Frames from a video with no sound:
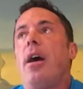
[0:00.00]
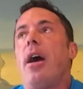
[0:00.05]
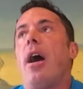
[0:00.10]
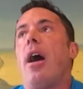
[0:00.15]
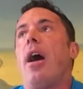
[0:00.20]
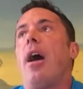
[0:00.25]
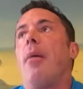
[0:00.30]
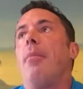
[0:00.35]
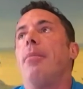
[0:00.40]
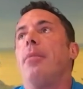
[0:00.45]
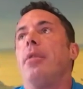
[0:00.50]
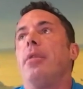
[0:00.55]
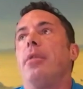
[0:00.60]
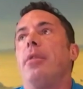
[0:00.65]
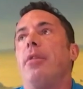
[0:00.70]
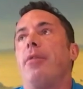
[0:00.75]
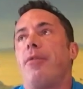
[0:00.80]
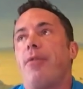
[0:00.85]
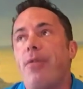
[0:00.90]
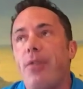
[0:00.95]

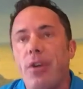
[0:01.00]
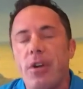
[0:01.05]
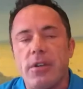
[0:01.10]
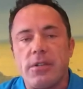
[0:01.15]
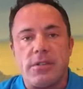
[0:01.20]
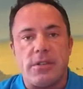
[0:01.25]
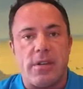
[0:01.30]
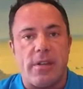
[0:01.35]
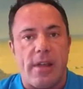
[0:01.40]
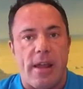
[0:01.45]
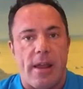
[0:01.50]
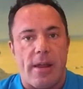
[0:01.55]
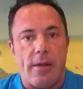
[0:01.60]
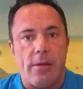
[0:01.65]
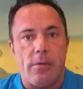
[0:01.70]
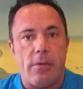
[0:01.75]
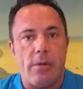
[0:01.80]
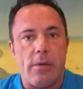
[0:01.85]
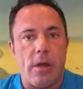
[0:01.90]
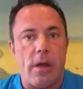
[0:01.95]
The first
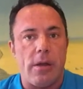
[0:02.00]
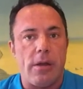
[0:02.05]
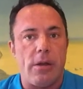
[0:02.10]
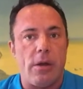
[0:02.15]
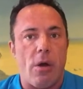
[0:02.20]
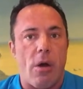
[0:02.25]
thing that,